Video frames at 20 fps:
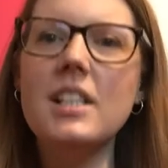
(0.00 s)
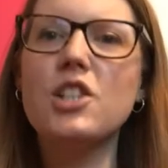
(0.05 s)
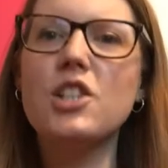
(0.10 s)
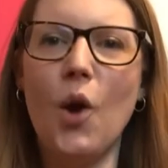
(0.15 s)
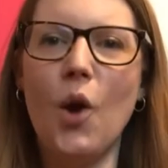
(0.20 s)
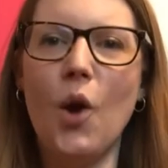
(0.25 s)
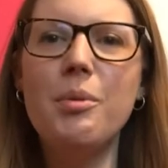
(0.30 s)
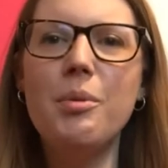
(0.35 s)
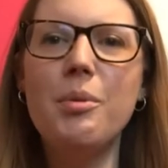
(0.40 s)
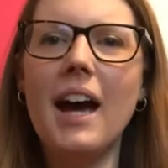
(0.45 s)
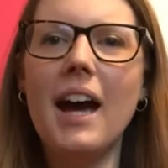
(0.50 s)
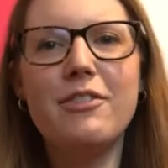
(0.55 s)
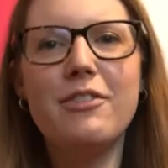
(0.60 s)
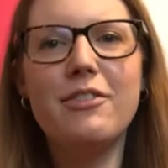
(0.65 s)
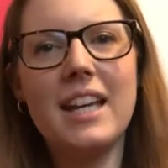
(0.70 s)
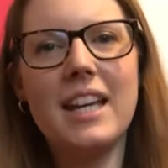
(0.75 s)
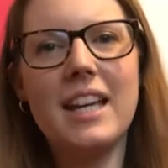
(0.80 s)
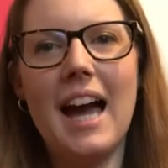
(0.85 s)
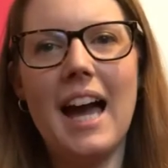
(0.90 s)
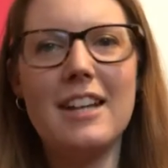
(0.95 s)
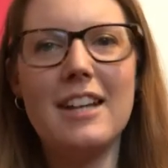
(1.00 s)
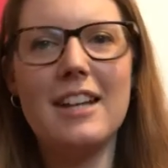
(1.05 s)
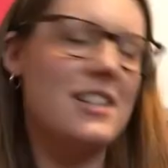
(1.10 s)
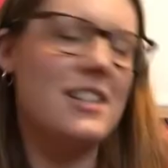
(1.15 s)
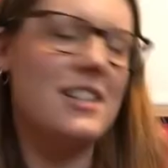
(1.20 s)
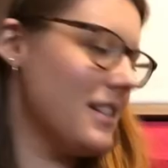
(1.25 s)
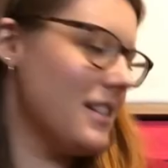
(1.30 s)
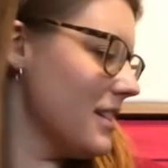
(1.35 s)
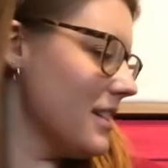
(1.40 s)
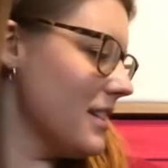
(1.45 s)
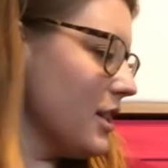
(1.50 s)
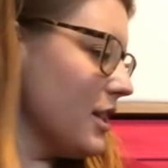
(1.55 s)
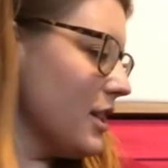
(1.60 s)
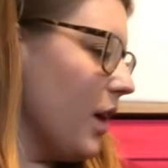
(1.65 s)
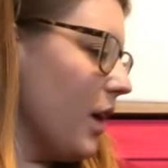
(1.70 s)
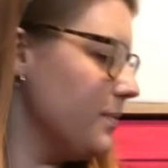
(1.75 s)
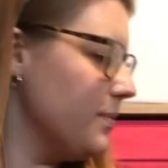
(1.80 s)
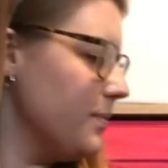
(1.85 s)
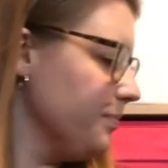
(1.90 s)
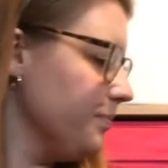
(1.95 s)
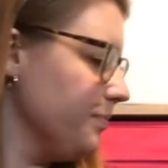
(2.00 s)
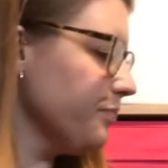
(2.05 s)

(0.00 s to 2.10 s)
to open advent calendars. So,